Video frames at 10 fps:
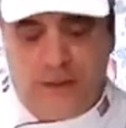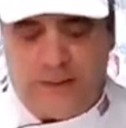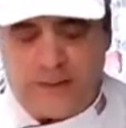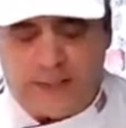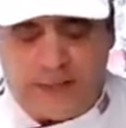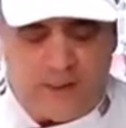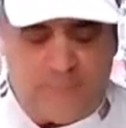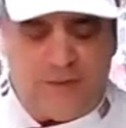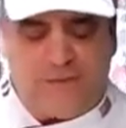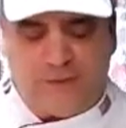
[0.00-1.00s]
and now
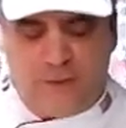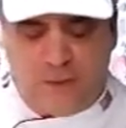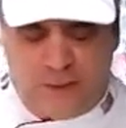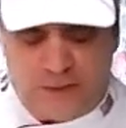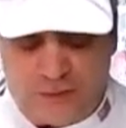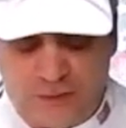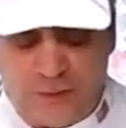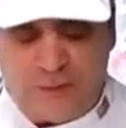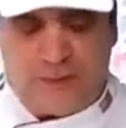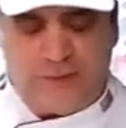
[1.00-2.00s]
I'm just going to
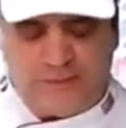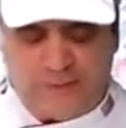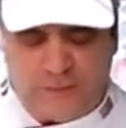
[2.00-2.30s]
do this.